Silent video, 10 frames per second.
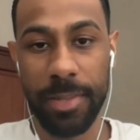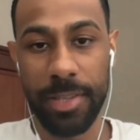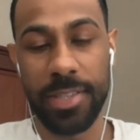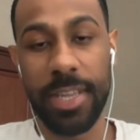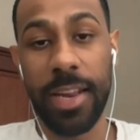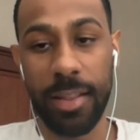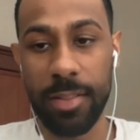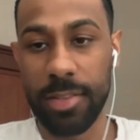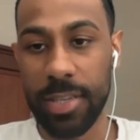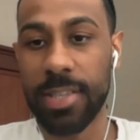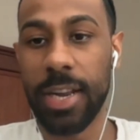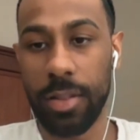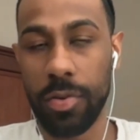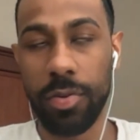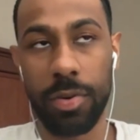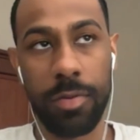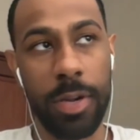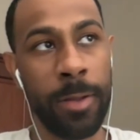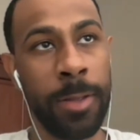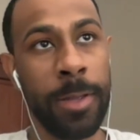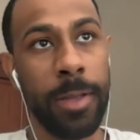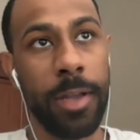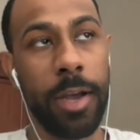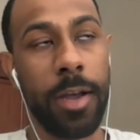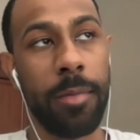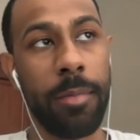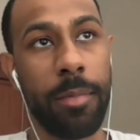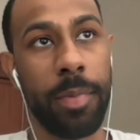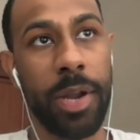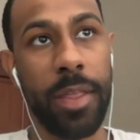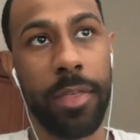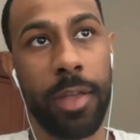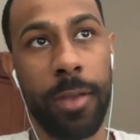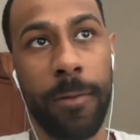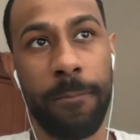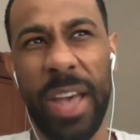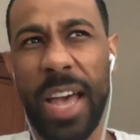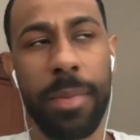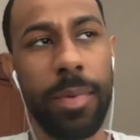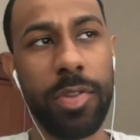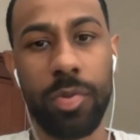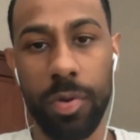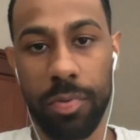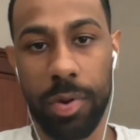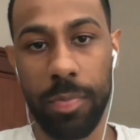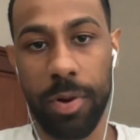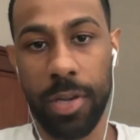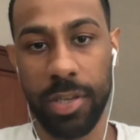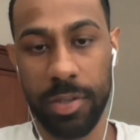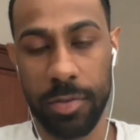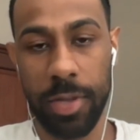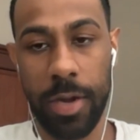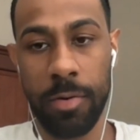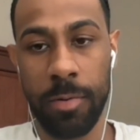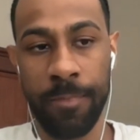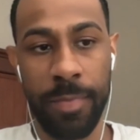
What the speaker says: setting the goal, right? But I think I had maybe two or three projects out.